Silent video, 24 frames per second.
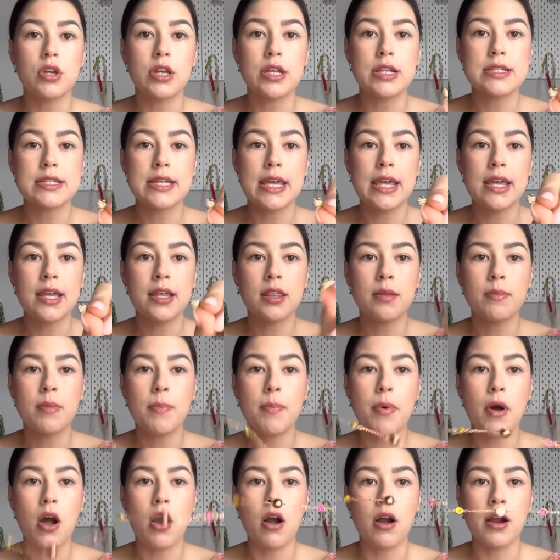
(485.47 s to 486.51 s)
can take them
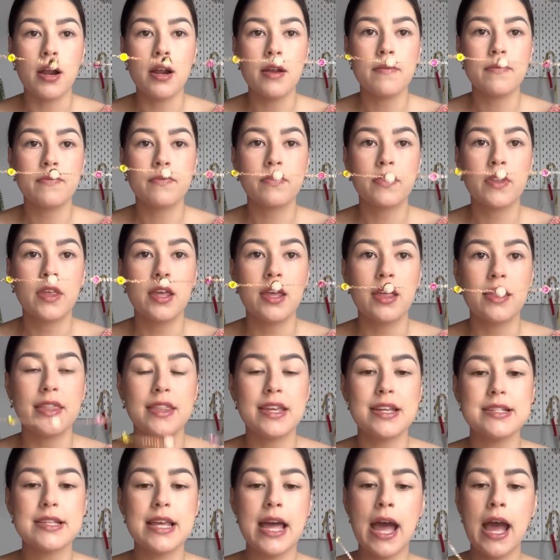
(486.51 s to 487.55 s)
apart.
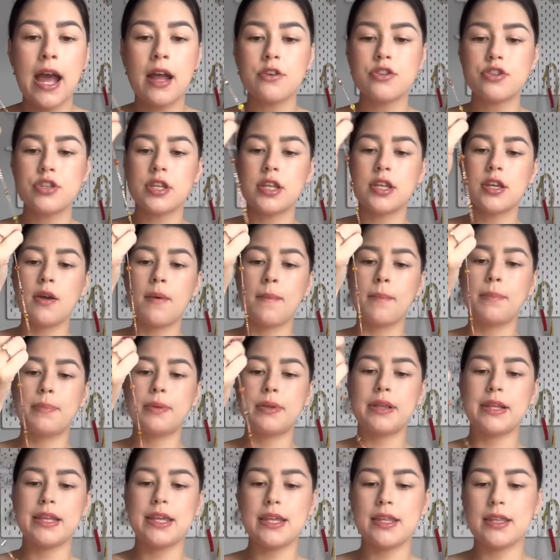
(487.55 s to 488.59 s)
This actually
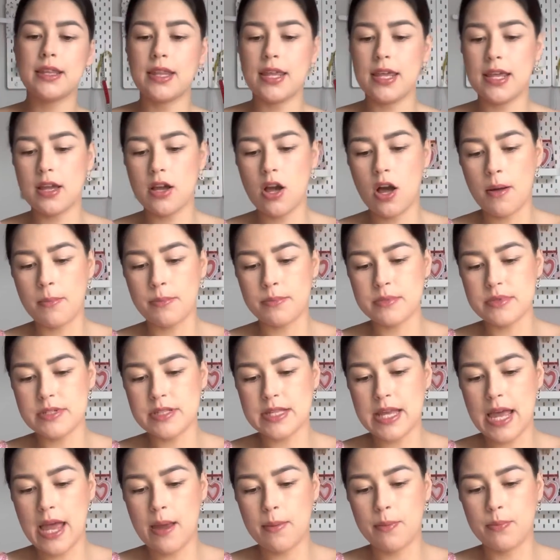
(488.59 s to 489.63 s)
completely comes
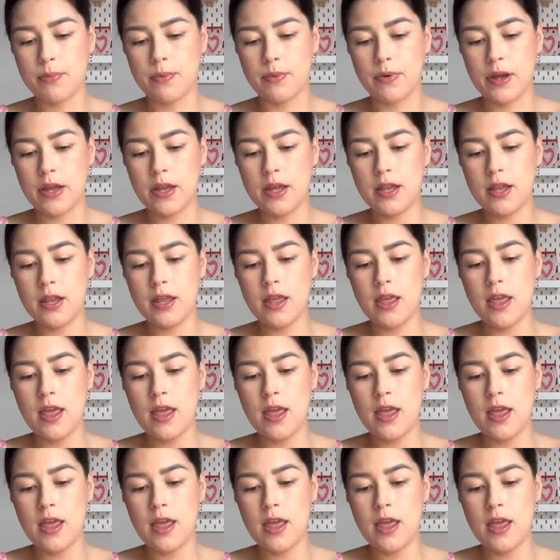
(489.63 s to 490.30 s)
separate,